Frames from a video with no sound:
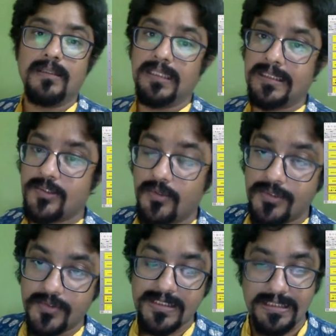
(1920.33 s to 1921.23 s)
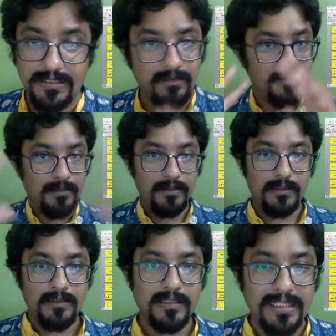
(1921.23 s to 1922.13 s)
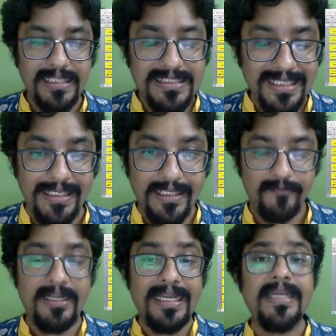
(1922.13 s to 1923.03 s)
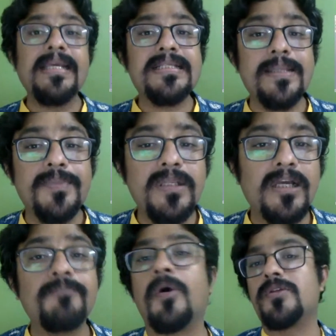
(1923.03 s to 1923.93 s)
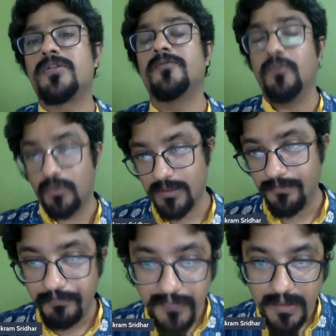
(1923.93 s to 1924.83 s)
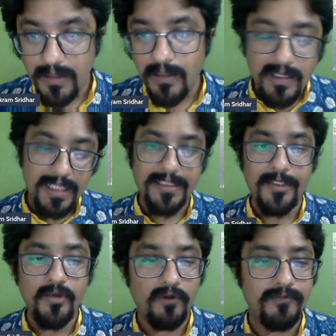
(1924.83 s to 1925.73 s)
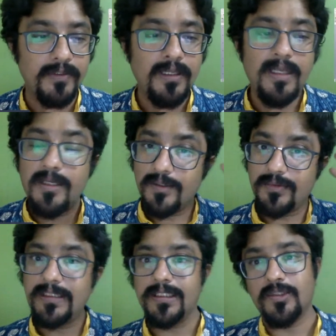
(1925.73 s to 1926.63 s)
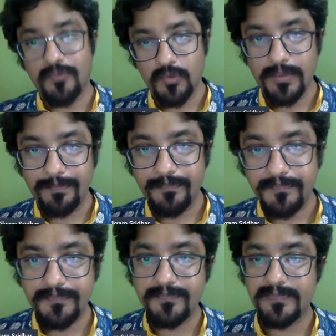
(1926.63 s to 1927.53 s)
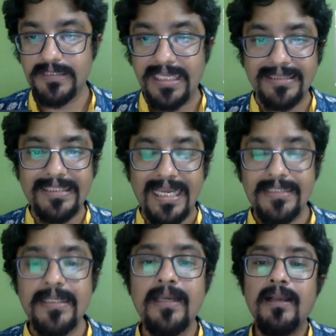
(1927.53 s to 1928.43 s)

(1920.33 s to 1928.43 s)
in so and so city. And that's an ending. An ending is something like a positive note, and that you offer to the interviewer. And that,